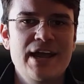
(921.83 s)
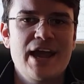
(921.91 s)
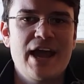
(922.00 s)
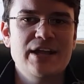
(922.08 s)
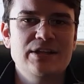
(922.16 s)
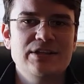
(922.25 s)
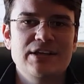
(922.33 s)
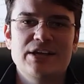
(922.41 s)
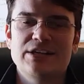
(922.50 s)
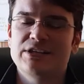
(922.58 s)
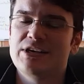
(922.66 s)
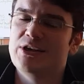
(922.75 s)
and
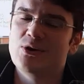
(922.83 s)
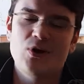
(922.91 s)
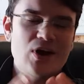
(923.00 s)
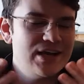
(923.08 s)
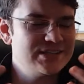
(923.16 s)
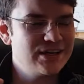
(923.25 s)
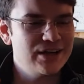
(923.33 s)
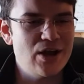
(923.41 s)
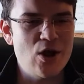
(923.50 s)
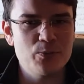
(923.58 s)
your eyes are going to